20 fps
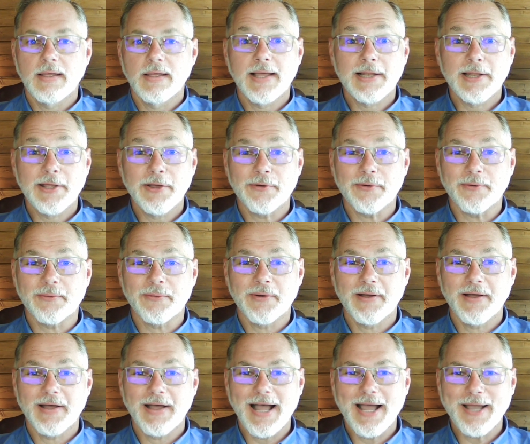Hello,
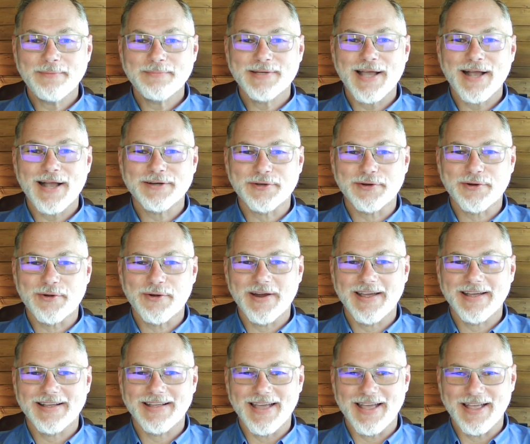I'm Dr.
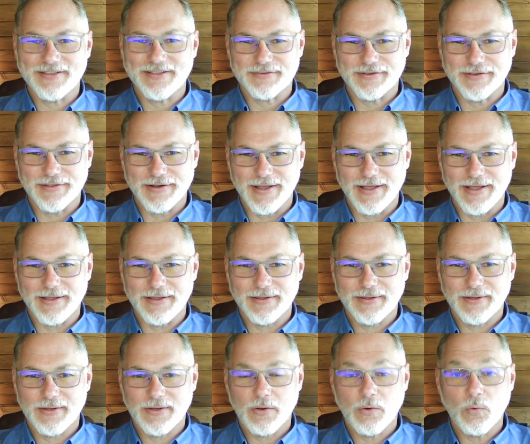Craig Escude.
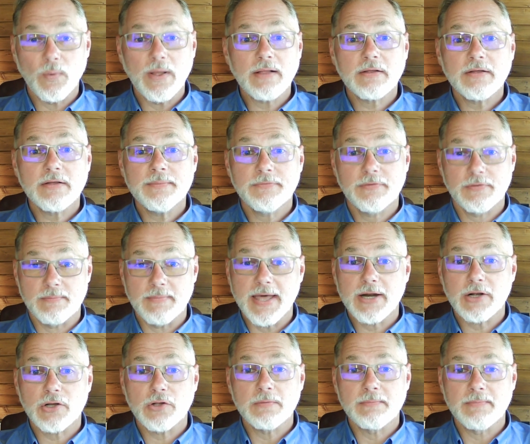Welcome to
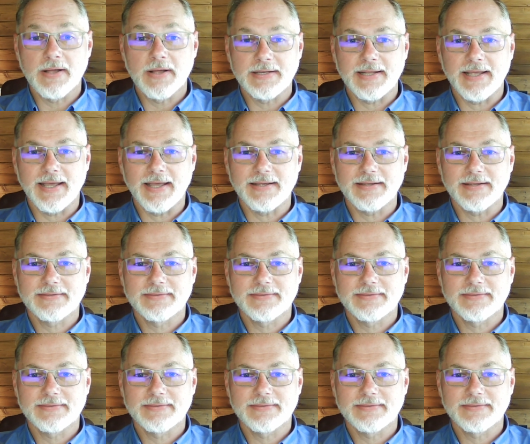Medical Monday.